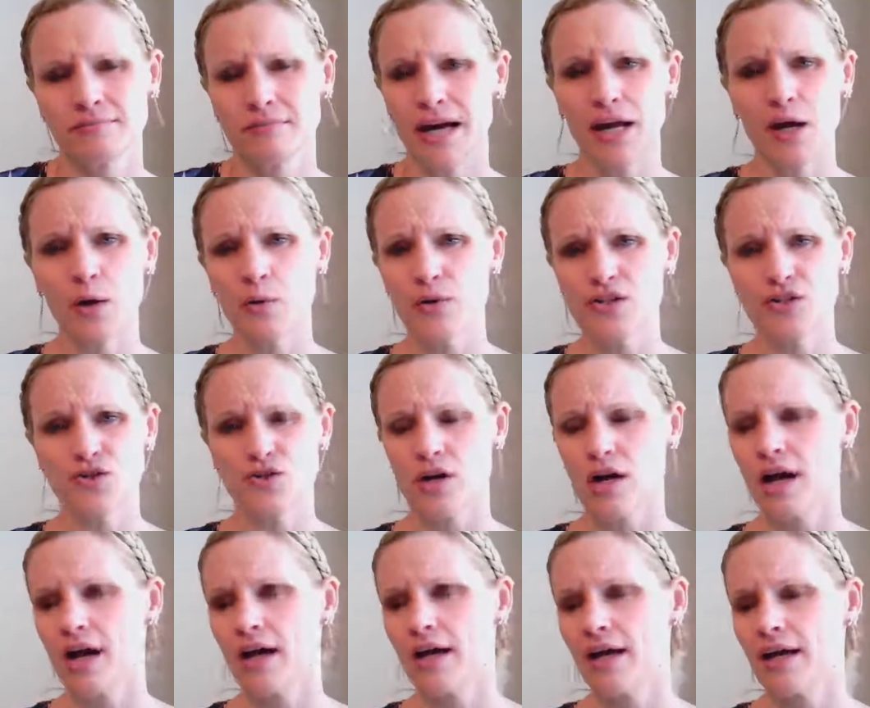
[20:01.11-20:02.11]
I always
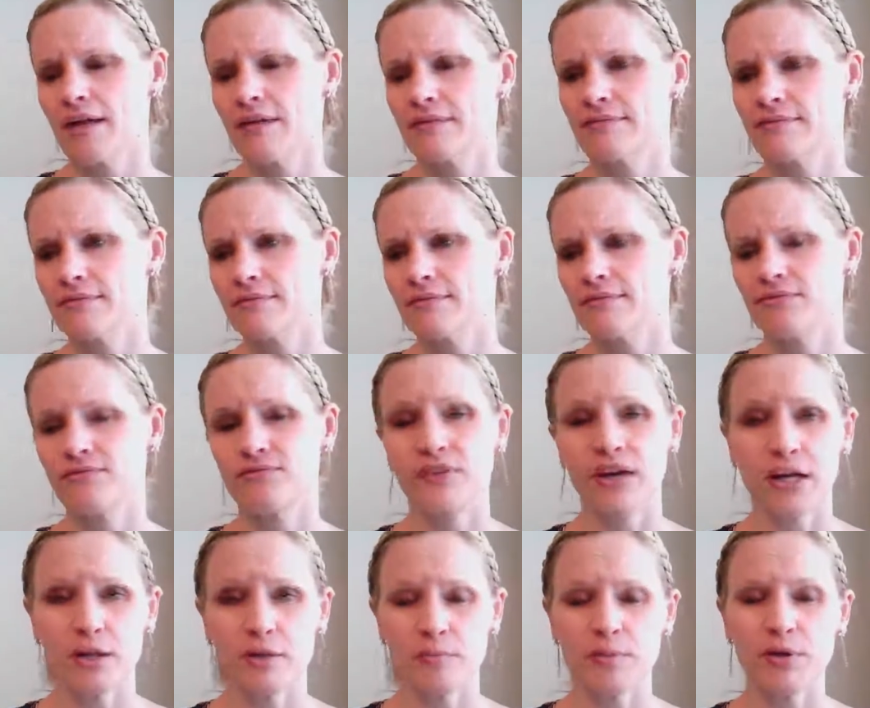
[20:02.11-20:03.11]
try. I
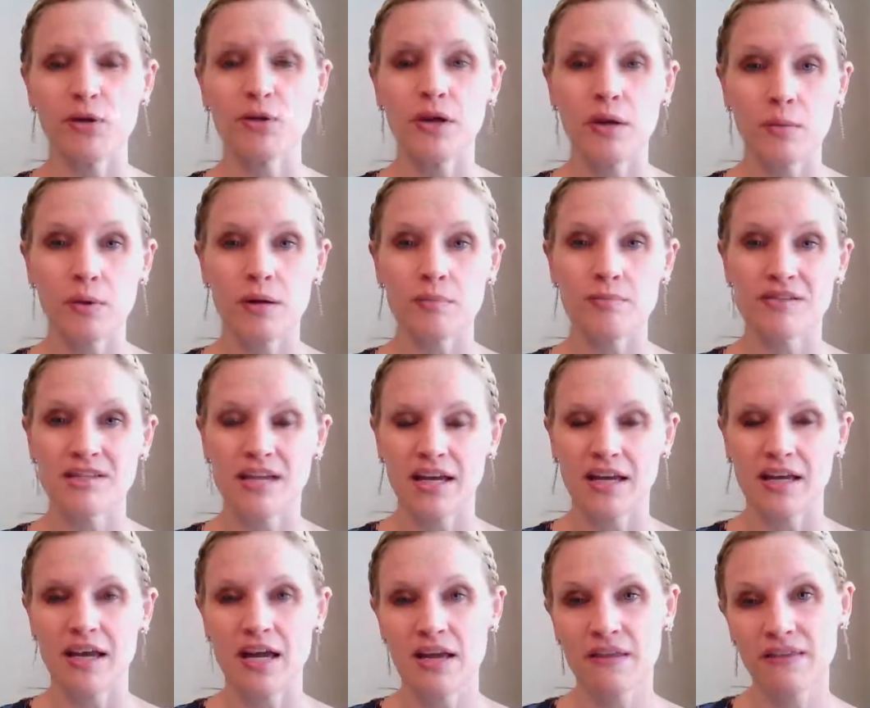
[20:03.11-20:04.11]
fail, but you get what I'm
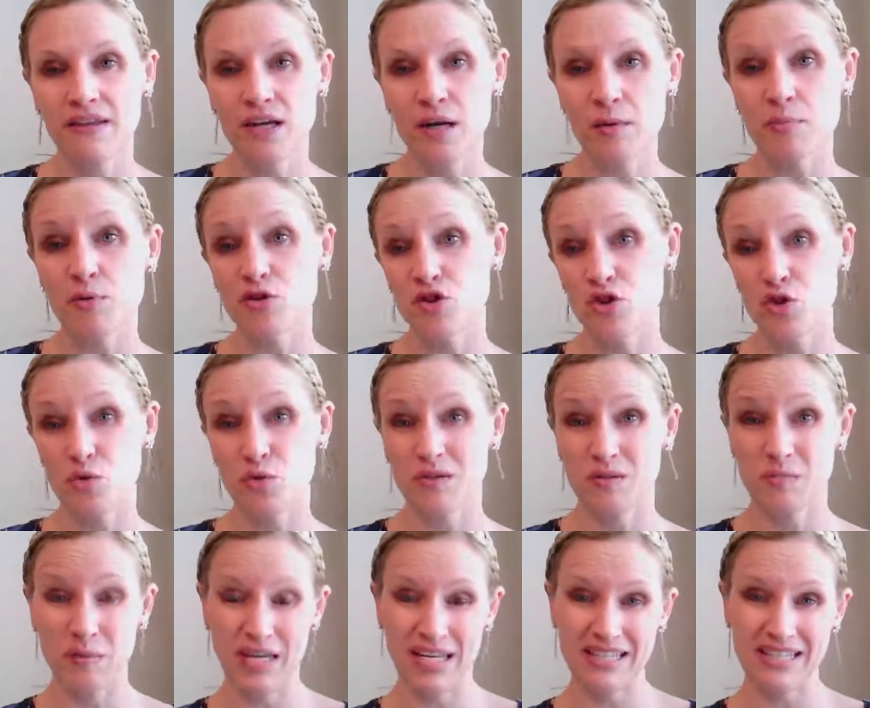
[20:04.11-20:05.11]
saying. The number 2
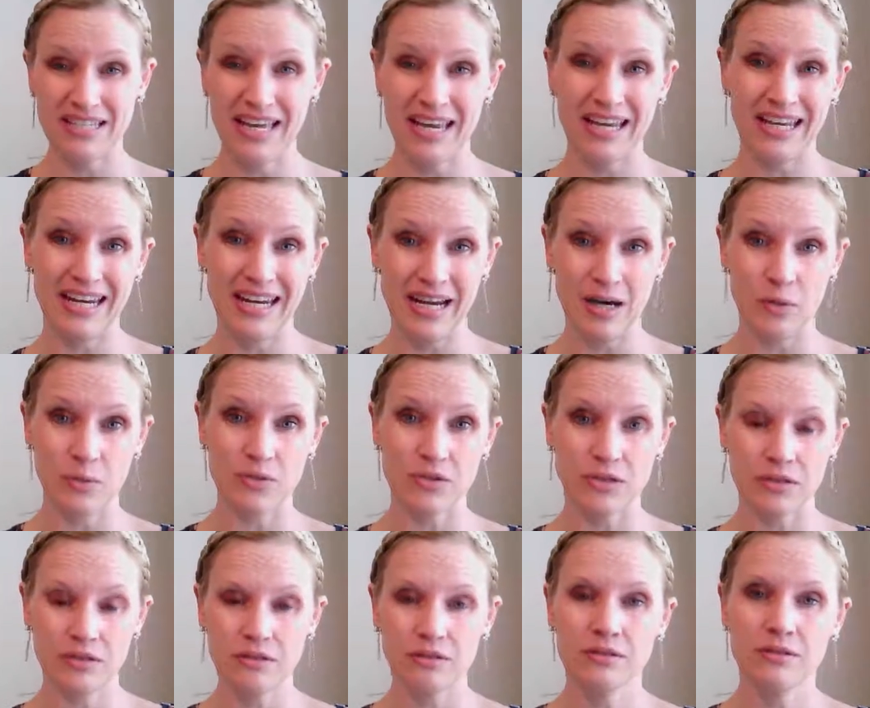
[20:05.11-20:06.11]
is being taken out.
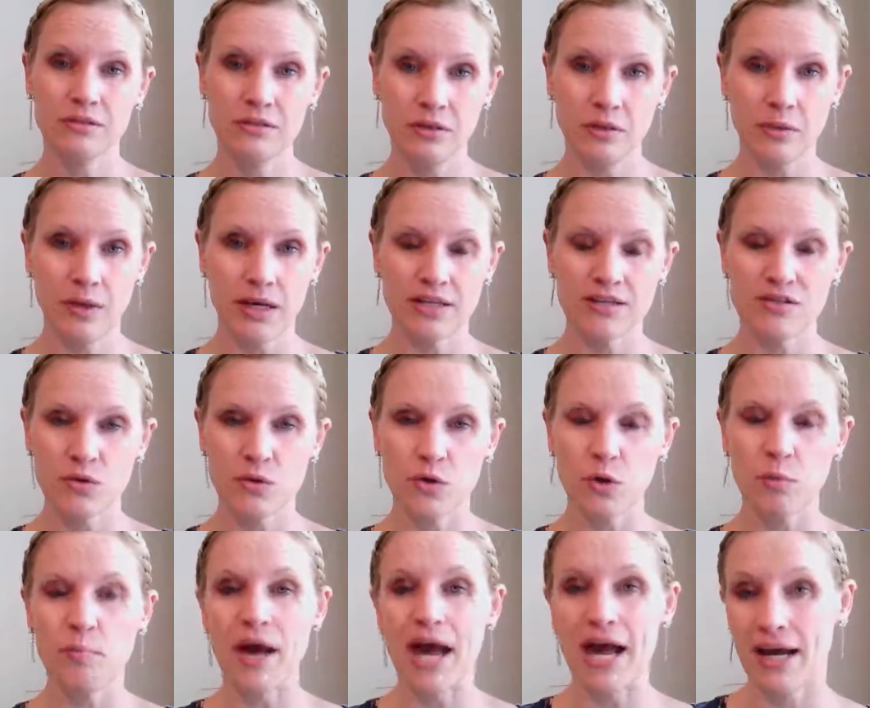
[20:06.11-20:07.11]
All right, so
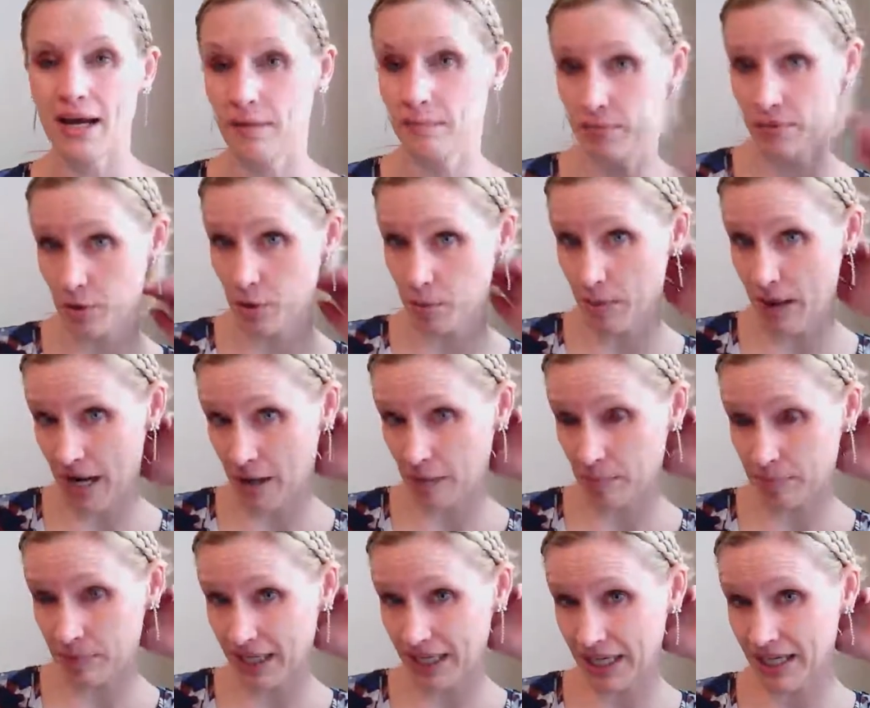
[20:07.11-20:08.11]
your backup
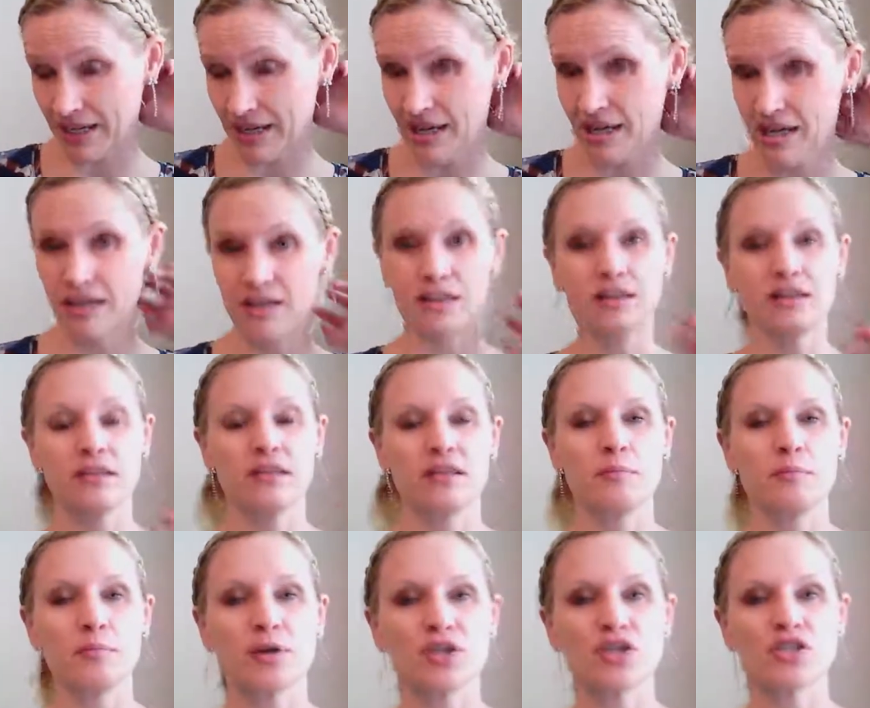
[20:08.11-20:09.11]
plan,
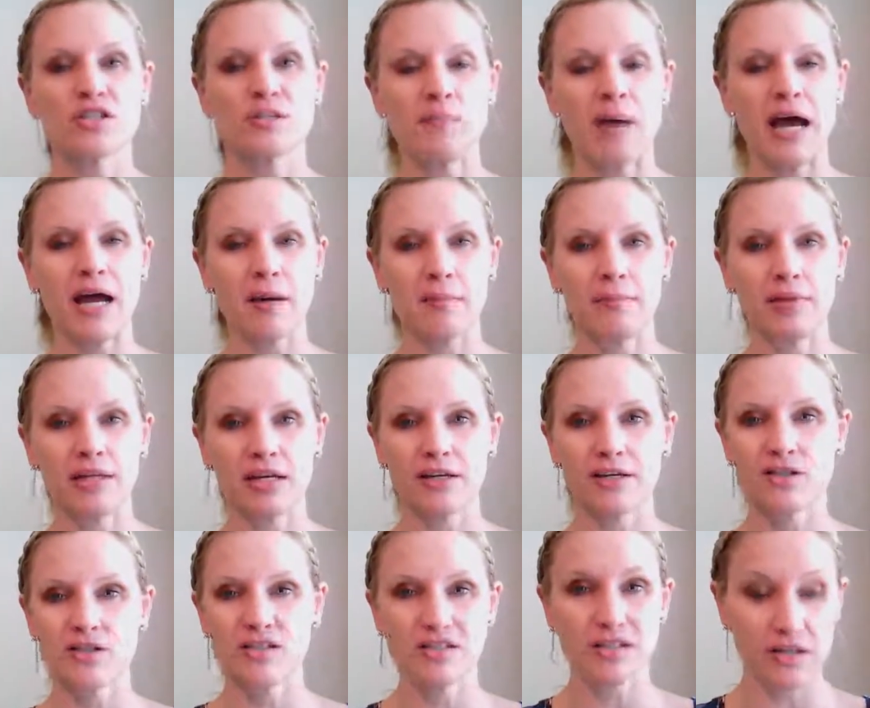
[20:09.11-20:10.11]
the British's backup
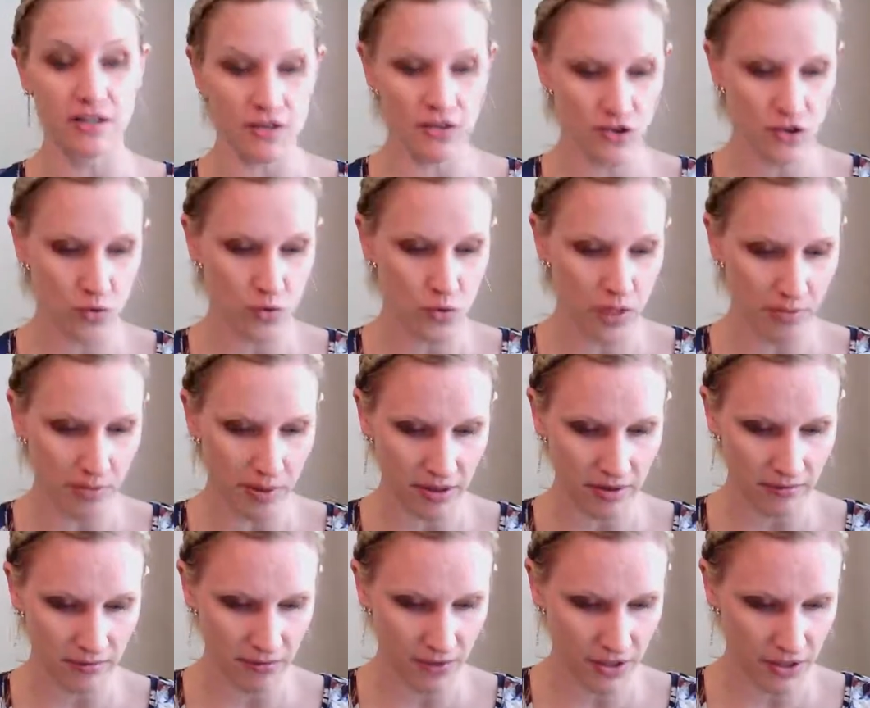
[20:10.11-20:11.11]
plan just got destroyed by
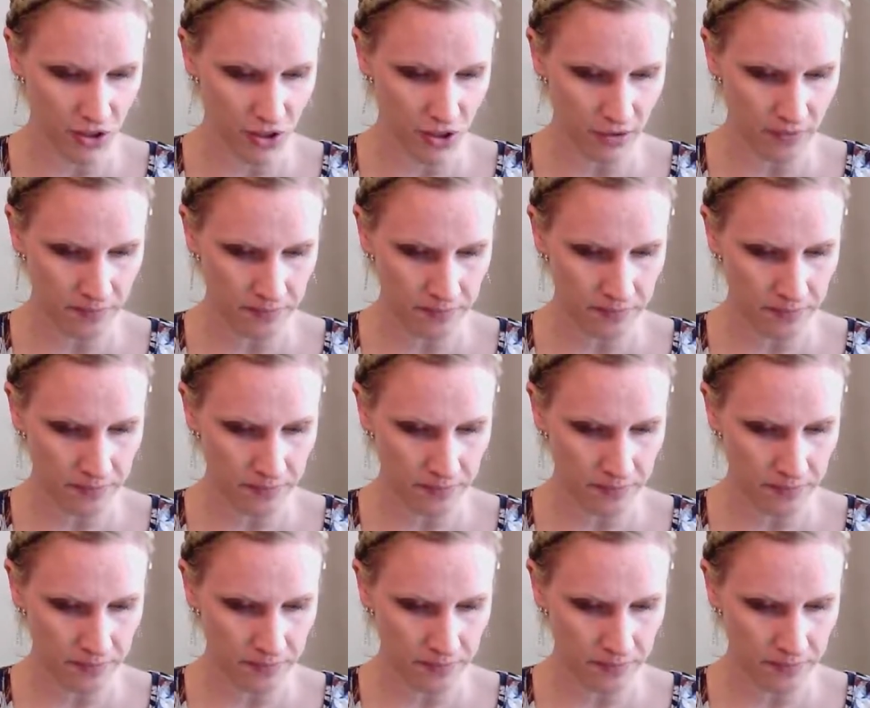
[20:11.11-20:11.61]
the French.